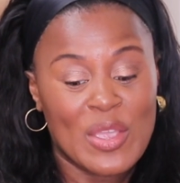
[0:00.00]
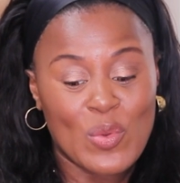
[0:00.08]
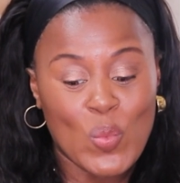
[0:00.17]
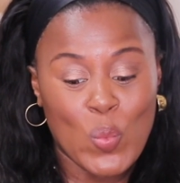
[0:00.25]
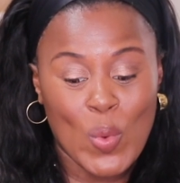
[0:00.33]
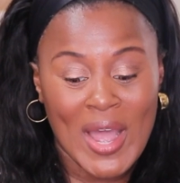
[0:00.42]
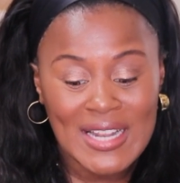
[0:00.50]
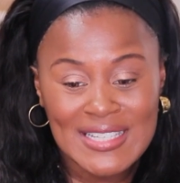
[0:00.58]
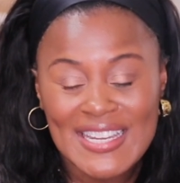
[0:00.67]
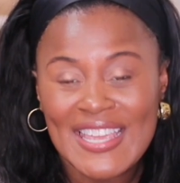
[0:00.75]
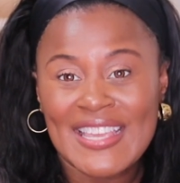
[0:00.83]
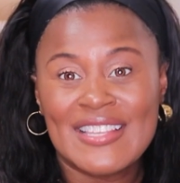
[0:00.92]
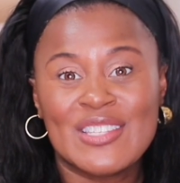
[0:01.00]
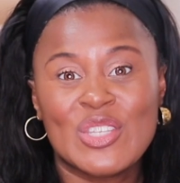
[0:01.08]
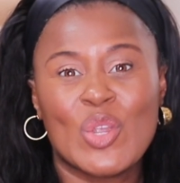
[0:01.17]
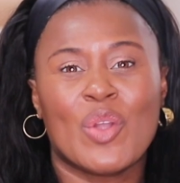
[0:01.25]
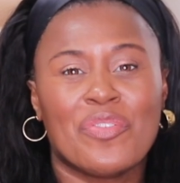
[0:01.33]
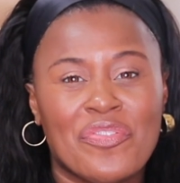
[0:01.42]
What
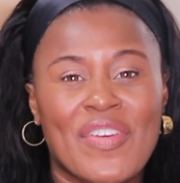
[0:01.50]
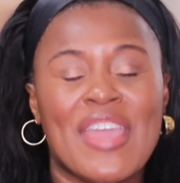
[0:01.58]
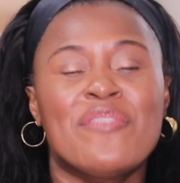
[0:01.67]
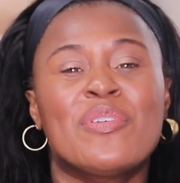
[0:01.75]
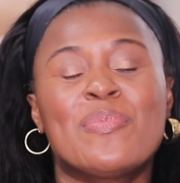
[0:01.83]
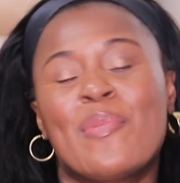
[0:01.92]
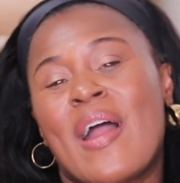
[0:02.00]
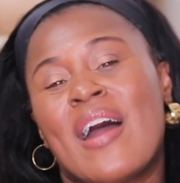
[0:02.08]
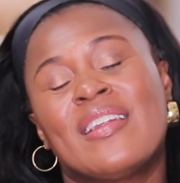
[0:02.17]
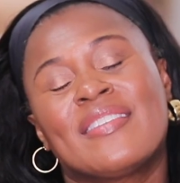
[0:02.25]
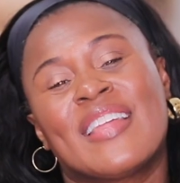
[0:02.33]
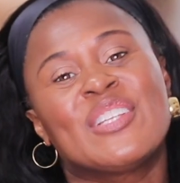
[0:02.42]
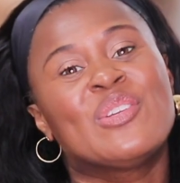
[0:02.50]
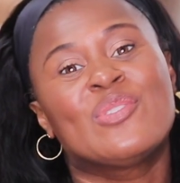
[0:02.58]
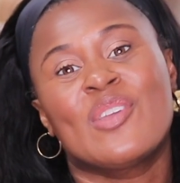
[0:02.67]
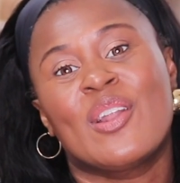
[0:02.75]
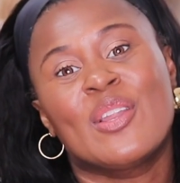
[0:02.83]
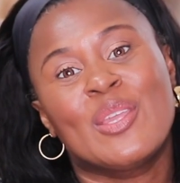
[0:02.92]
is your favorite product that you
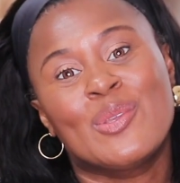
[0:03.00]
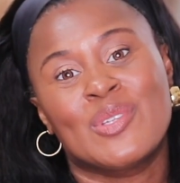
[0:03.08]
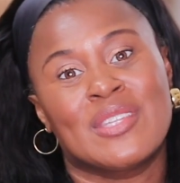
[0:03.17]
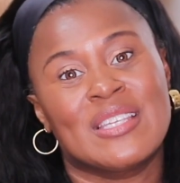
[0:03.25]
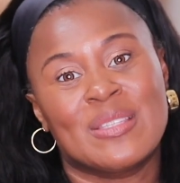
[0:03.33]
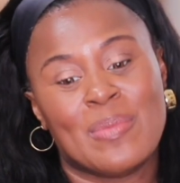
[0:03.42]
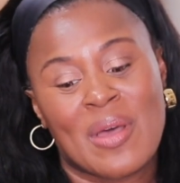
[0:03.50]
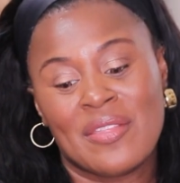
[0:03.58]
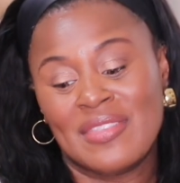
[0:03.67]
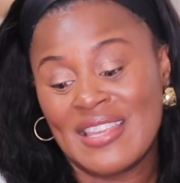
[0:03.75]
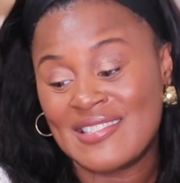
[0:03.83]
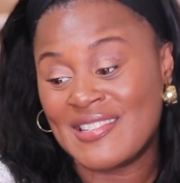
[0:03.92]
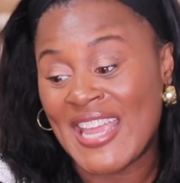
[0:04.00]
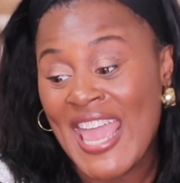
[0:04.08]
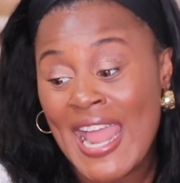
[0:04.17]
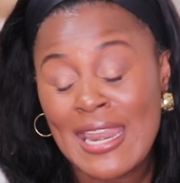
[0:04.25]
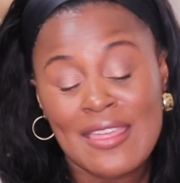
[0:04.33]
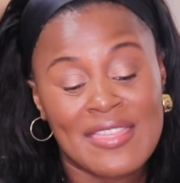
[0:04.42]
started using this month? Is there
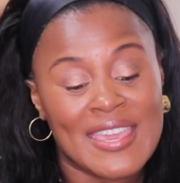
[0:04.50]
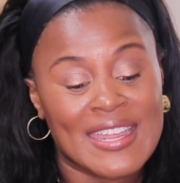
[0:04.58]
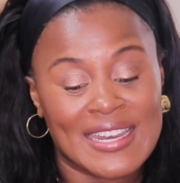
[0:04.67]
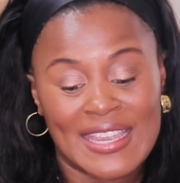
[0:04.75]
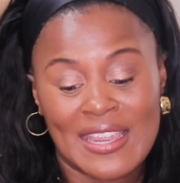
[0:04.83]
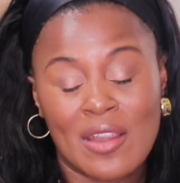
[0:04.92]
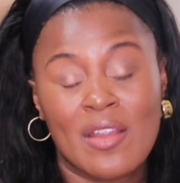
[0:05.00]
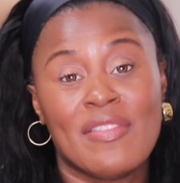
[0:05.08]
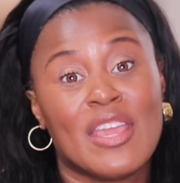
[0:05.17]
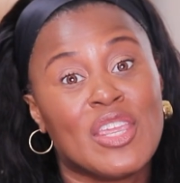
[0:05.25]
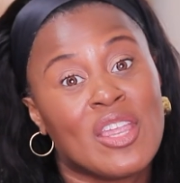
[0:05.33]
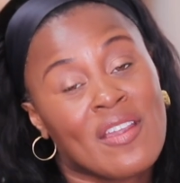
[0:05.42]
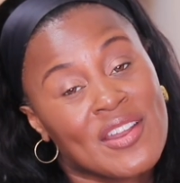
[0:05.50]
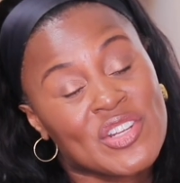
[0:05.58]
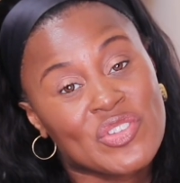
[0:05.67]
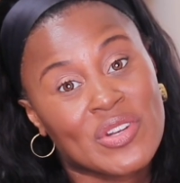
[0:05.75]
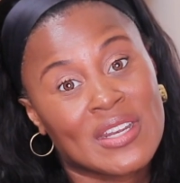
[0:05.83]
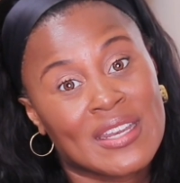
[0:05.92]
anything in here that you're
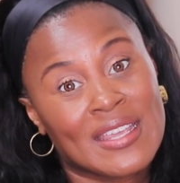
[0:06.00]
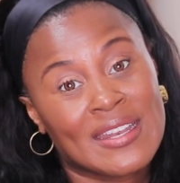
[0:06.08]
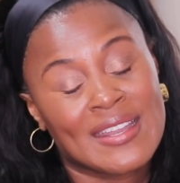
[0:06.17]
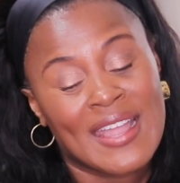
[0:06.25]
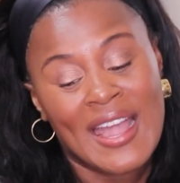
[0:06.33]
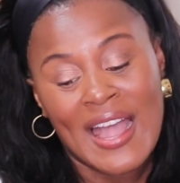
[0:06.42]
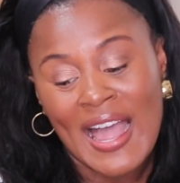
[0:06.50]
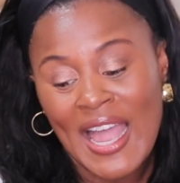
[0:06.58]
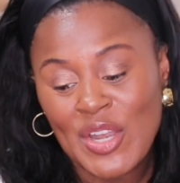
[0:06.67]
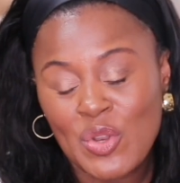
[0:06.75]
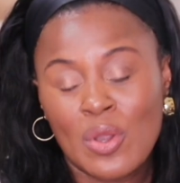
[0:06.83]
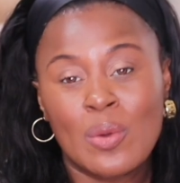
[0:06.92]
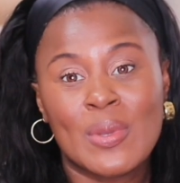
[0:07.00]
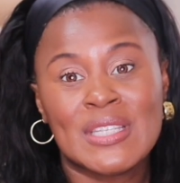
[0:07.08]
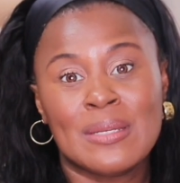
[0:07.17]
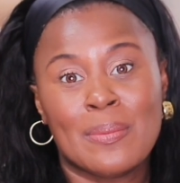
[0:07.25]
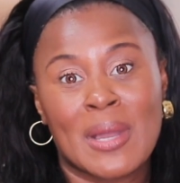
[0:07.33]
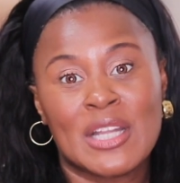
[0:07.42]
interested in? I know it
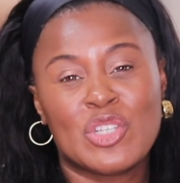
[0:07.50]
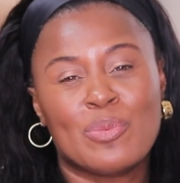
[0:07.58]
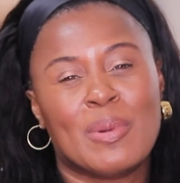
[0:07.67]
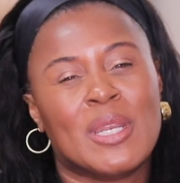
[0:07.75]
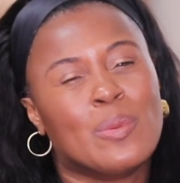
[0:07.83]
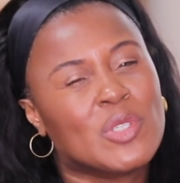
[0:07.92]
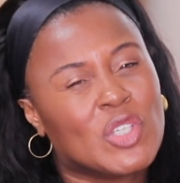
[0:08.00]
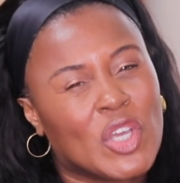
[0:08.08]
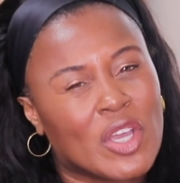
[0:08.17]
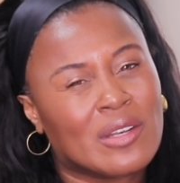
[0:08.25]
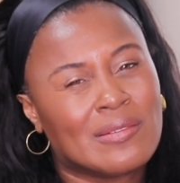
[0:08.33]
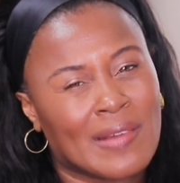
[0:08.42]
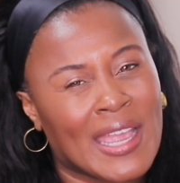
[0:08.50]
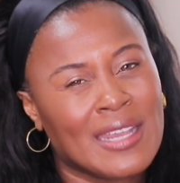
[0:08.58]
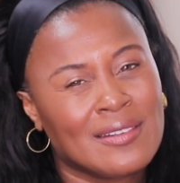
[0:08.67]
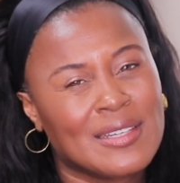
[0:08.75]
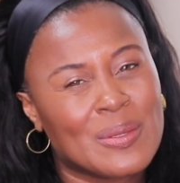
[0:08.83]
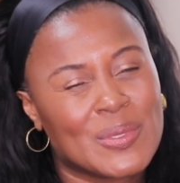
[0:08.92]
wasn't much, but it was good,
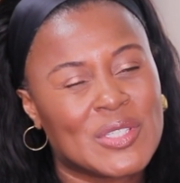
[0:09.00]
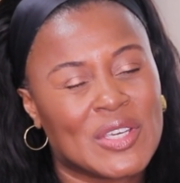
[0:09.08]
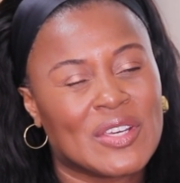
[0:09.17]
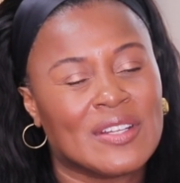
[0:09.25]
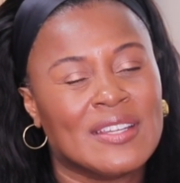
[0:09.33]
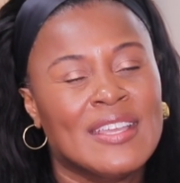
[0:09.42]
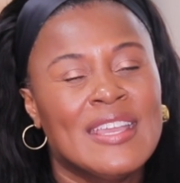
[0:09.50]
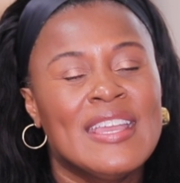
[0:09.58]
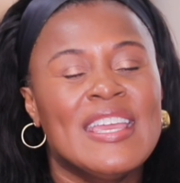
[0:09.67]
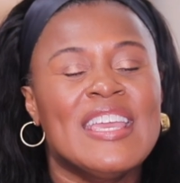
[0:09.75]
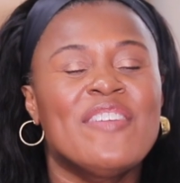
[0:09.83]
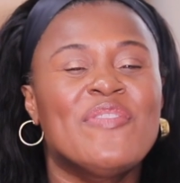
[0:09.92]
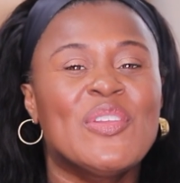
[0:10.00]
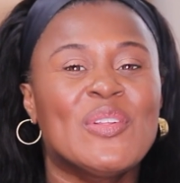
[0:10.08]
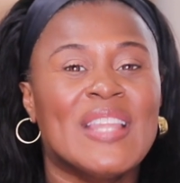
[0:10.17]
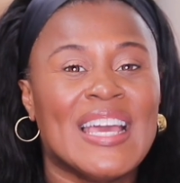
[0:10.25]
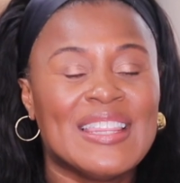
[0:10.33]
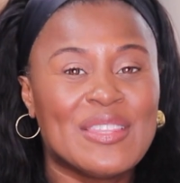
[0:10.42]
right? It was good. If you
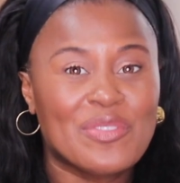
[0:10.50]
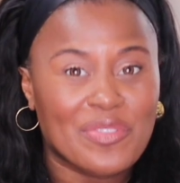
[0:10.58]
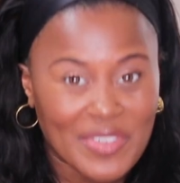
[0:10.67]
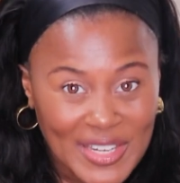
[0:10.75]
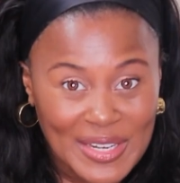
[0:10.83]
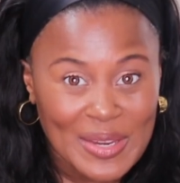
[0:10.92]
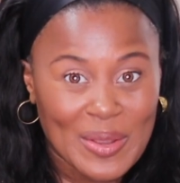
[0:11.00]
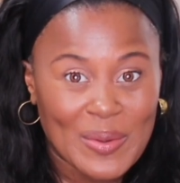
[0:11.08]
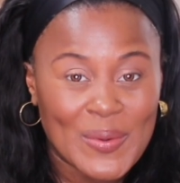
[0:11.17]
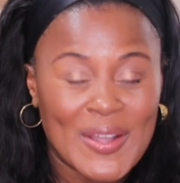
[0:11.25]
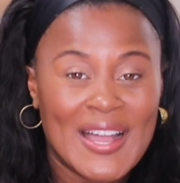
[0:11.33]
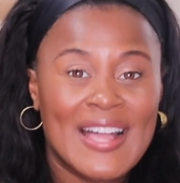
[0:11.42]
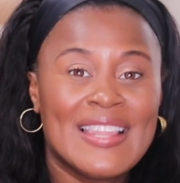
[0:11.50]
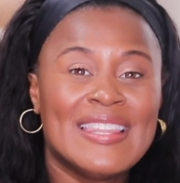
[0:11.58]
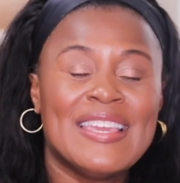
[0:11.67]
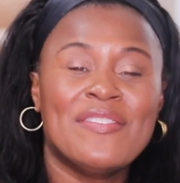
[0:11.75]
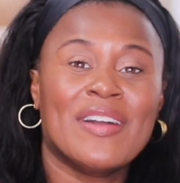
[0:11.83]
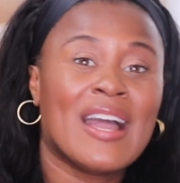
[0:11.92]
like the video,
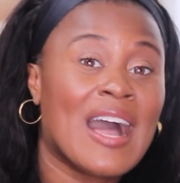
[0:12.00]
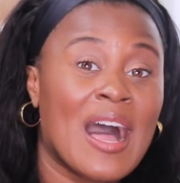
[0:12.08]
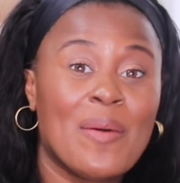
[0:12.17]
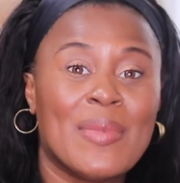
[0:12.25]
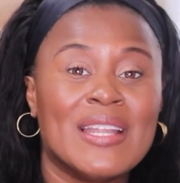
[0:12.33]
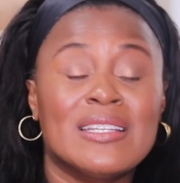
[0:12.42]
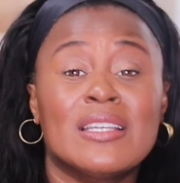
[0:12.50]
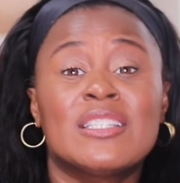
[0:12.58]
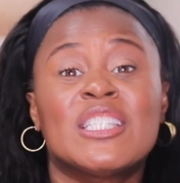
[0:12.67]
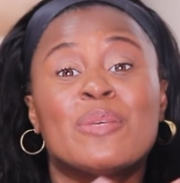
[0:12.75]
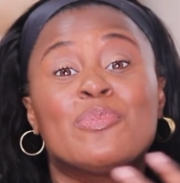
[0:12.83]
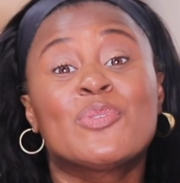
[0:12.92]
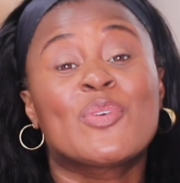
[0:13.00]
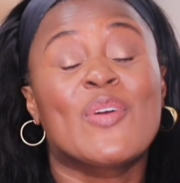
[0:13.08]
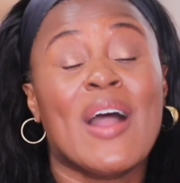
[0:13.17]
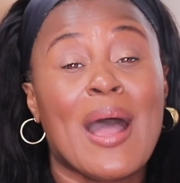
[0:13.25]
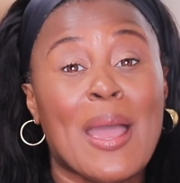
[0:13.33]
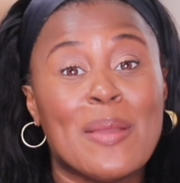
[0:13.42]
leave a comment,
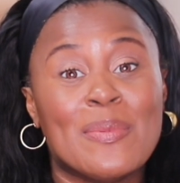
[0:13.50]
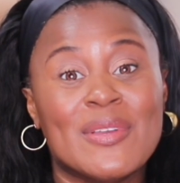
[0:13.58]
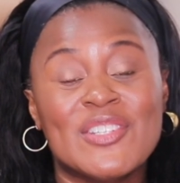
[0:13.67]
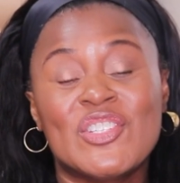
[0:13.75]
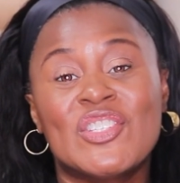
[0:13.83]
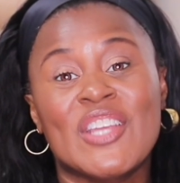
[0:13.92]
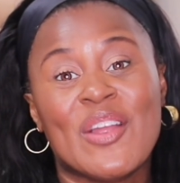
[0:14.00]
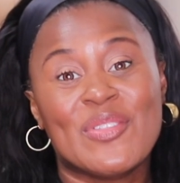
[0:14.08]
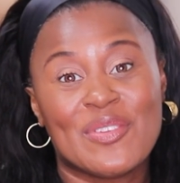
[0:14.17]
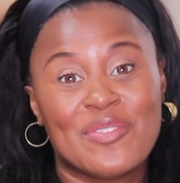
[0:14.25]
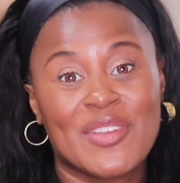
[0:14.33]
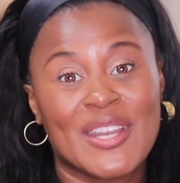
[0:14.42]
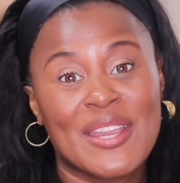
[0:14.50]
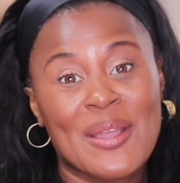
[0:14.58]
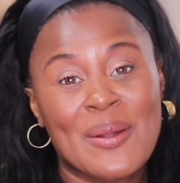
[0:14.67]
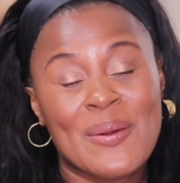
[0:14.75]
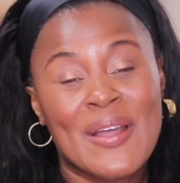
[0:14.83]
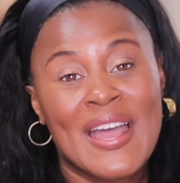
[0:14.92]
subscribe, share the
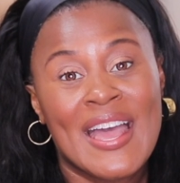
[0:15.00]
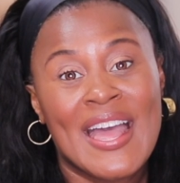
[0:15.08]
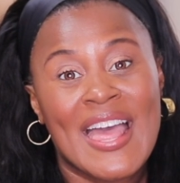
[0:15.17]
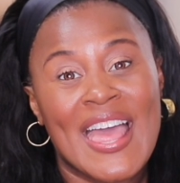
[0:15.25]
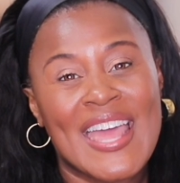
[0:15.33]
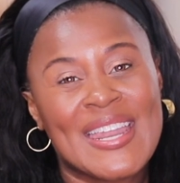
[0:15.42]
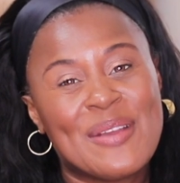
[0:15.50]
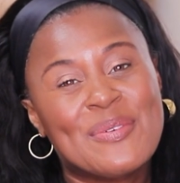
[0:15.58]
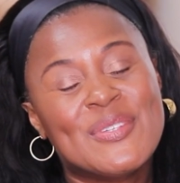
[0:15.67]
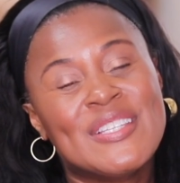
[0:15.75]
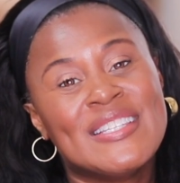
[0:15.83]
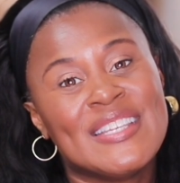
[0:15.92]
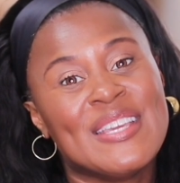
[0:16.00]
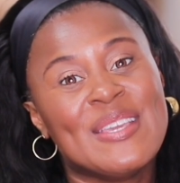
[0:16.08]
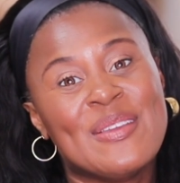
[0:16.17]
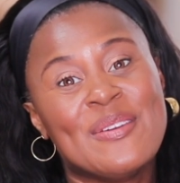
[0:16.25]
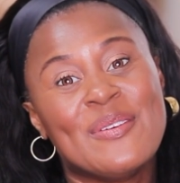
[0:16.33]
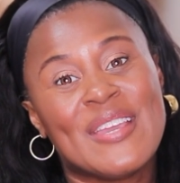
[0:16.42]
video, and I will see
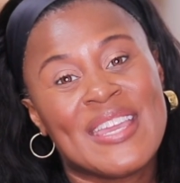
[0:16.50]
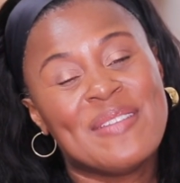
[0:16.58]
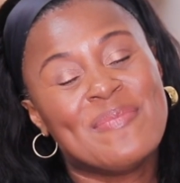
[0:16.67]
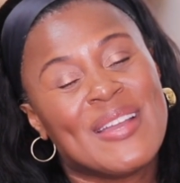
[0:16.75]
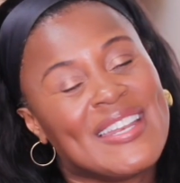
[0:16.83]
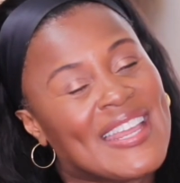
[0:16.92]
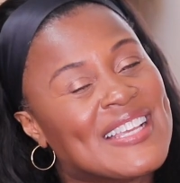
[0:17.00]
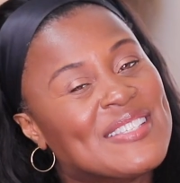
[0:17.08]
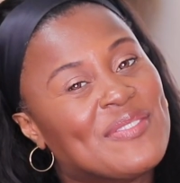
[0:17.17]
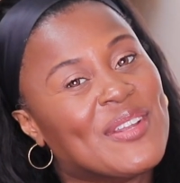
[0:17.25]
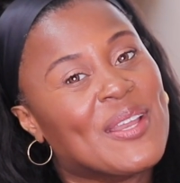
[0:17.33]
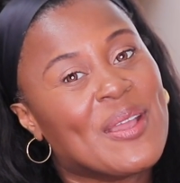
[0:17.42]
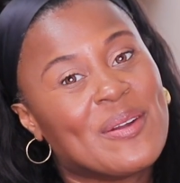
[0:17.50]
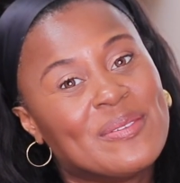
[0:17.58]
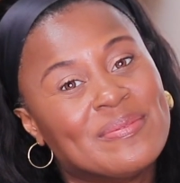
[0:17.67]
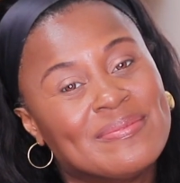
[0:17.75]
you in my next video.